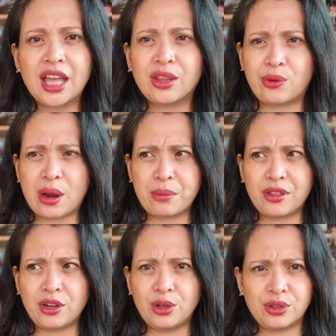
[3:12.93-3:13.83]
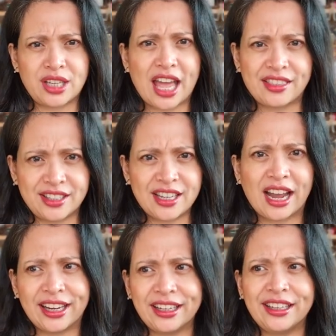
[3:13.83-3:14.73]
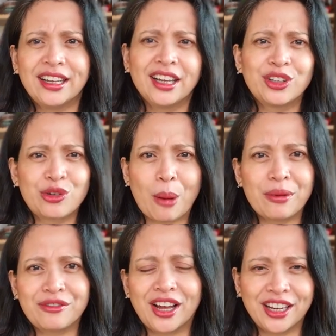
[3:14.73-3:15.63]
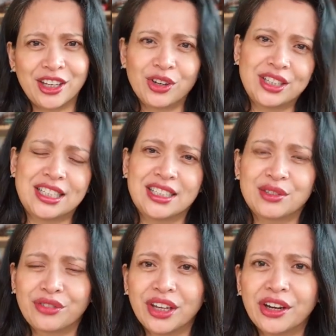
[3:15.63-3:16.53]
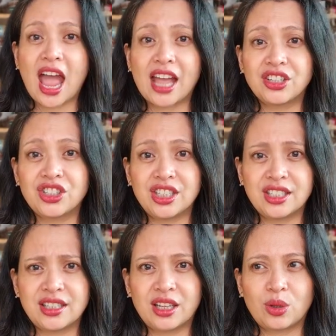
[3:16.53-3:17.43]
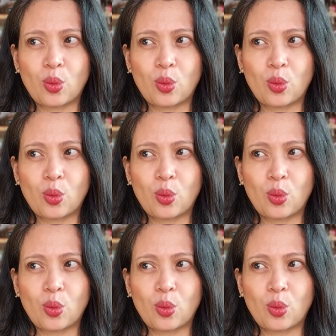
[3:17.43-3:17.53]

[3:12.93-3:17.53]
The grandmother looked at the tiny drop of honey on his finger and she said,